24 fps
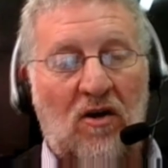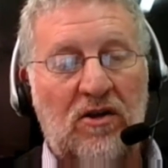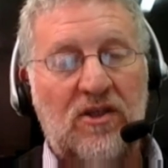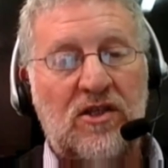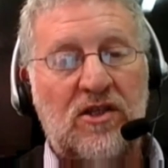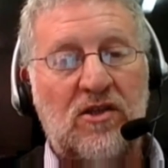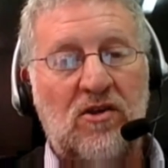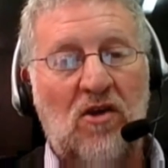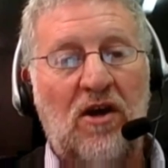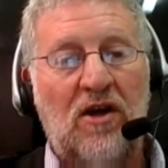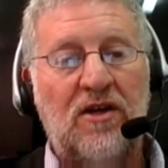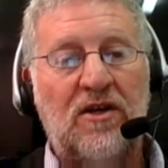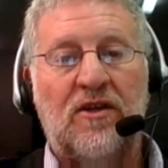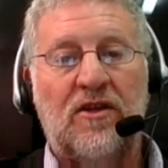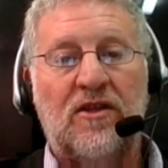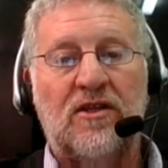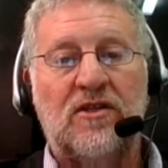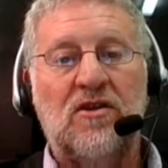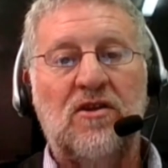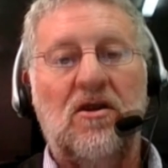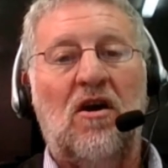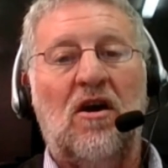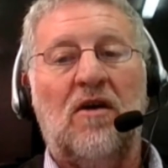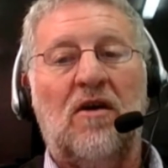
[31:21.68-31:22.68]
on site at
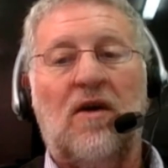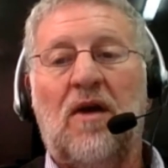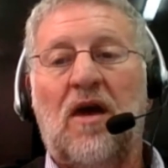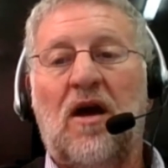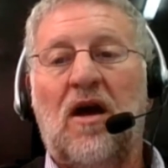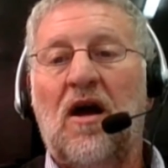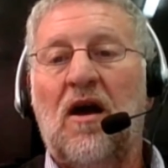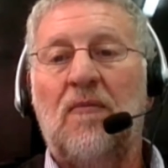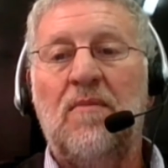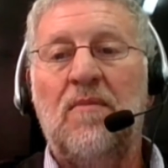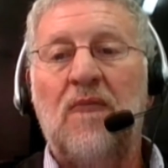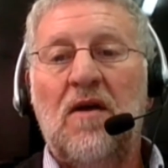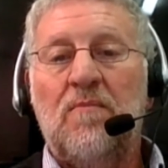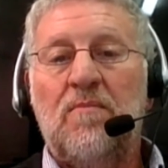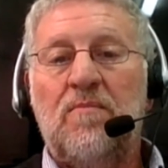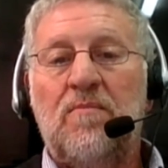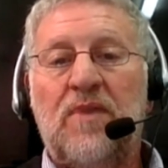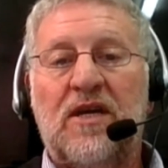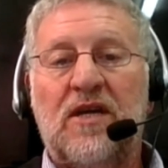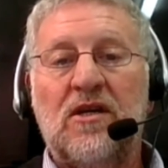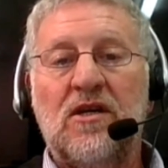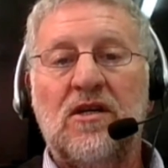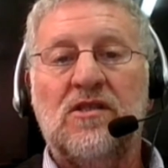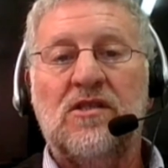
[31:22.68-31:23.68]
the time,
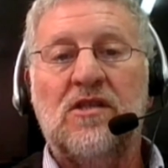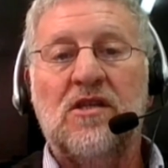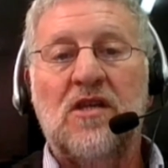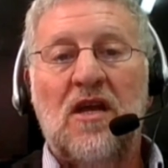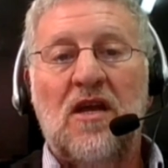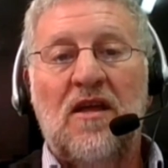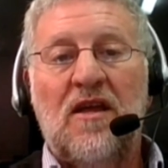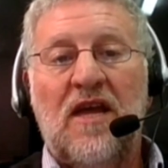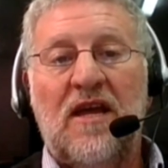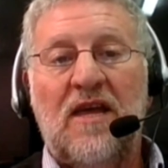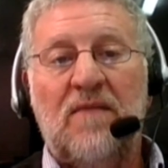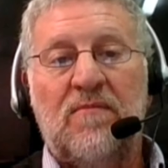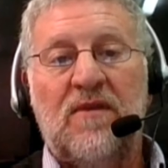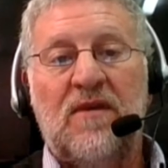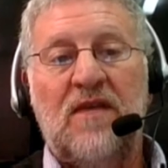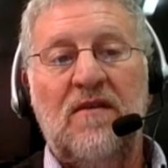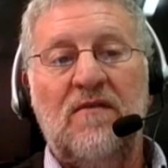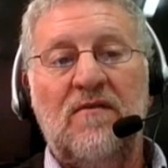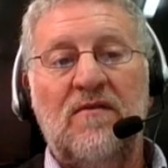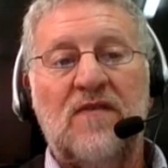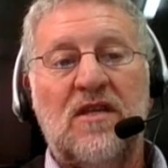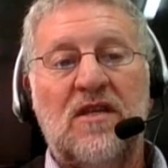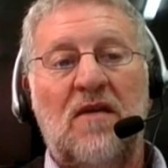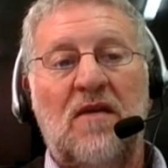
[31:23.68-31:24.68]
because it
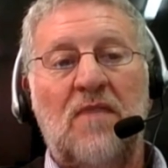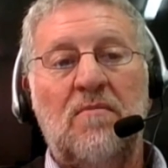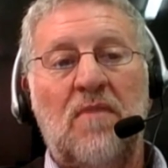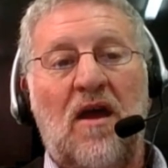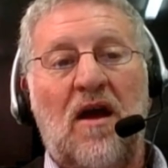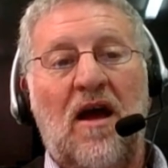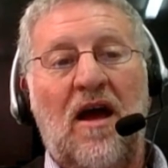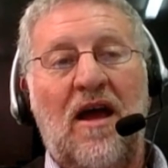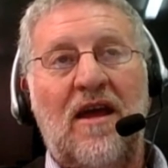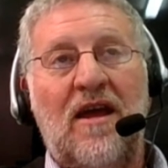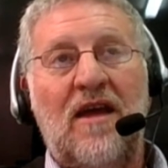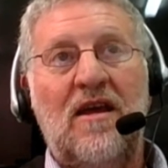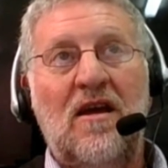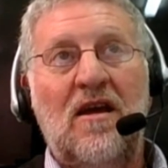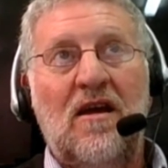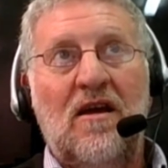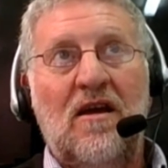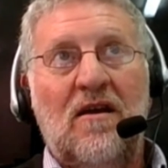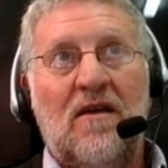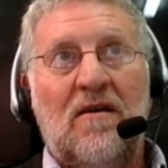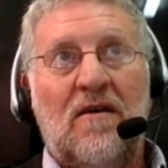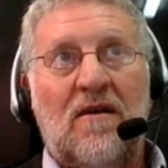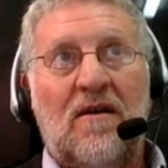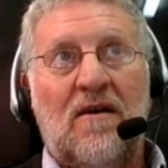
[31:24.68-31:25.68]
gives them
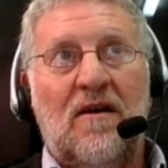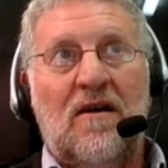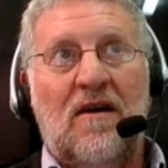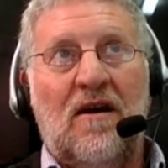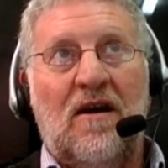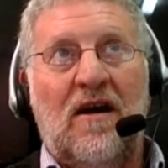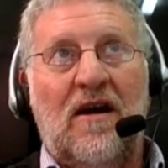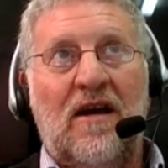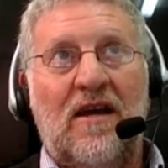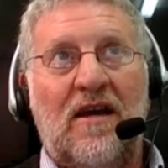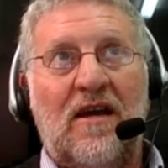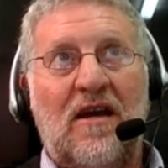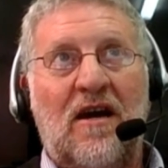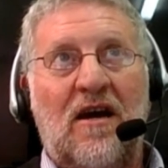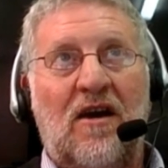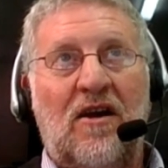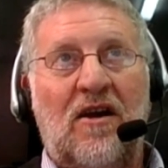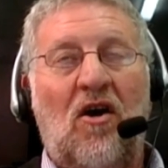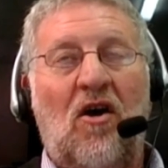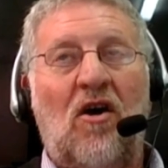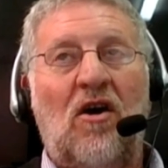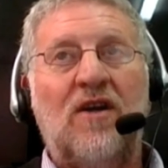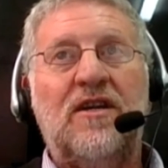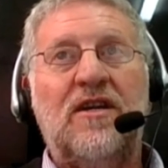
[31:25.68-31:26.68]

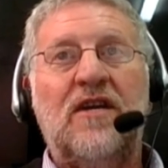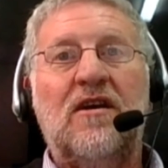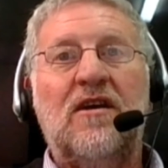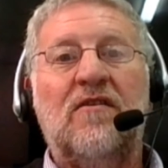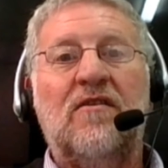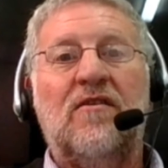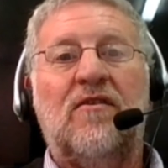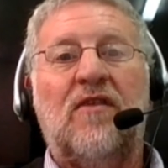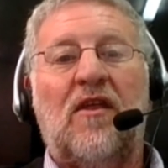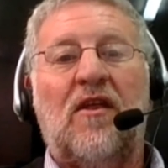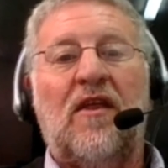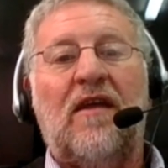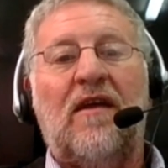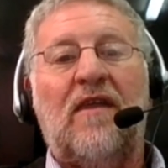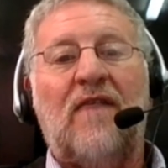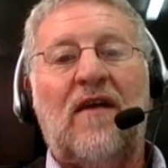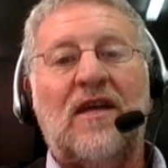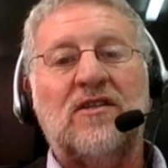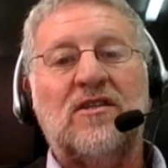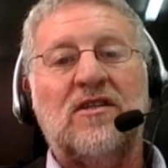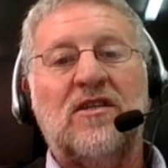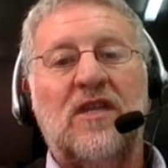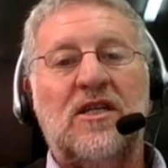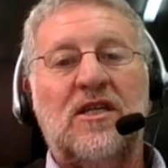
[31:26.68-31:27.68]
an idea that they're
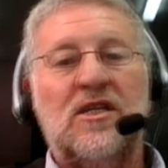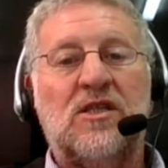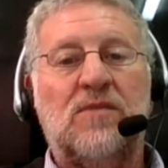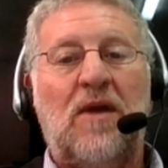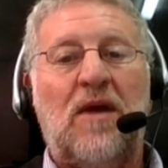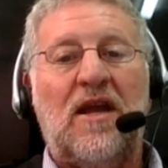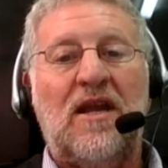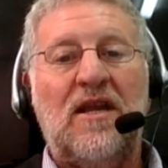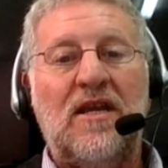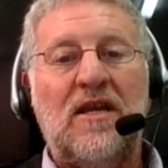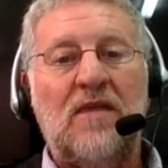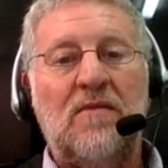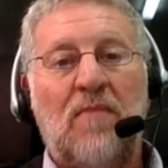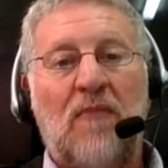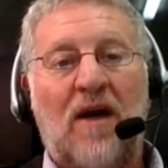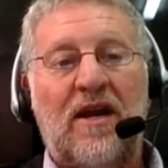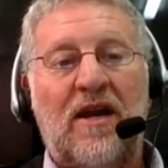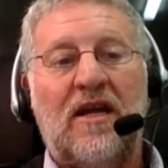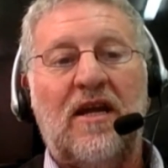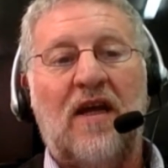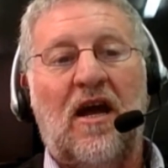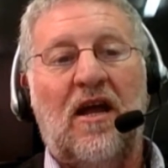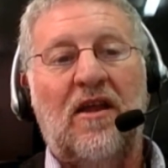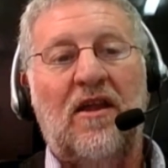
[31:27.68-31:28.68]
actually spending
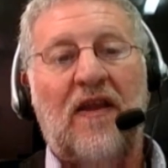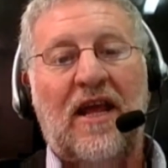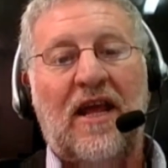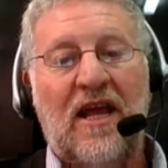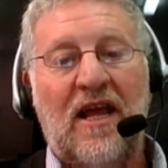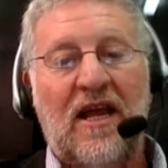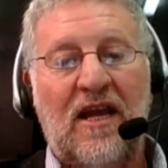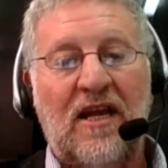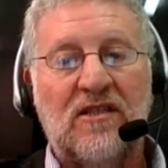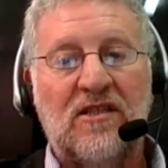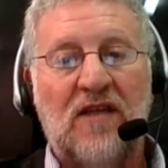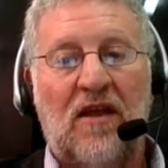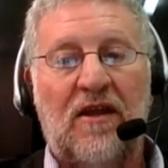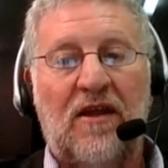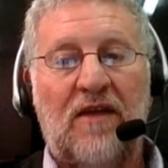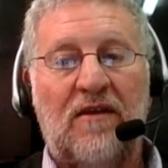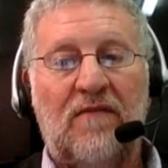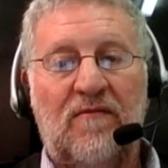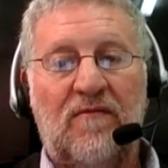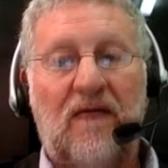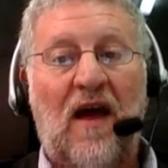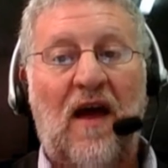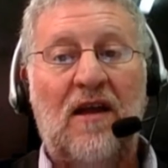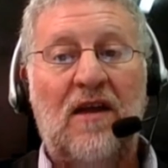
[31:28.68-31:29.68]
money and they're getting
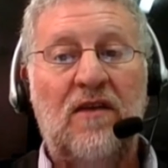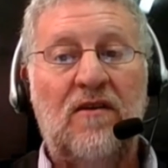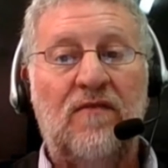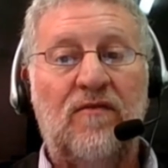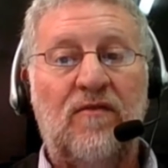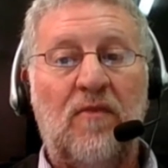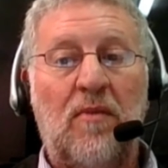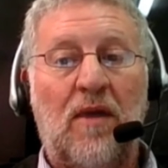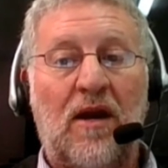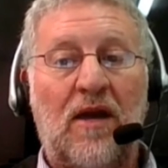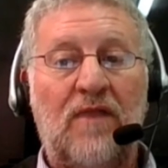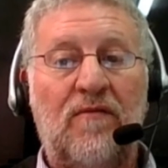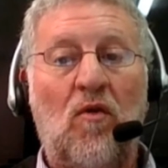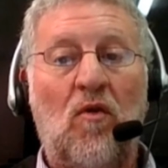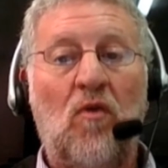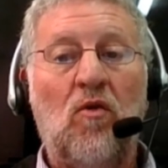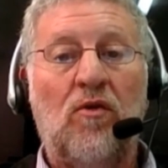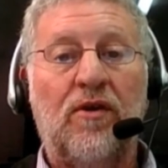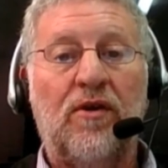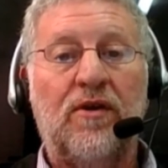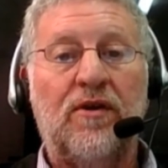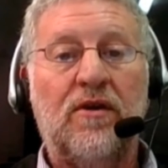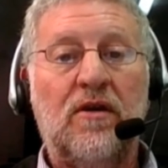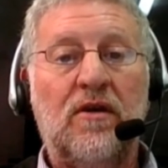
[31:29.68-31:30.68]
something value for money
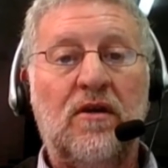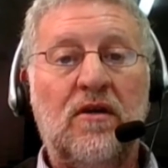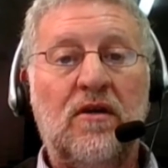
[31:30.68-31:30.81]
for it.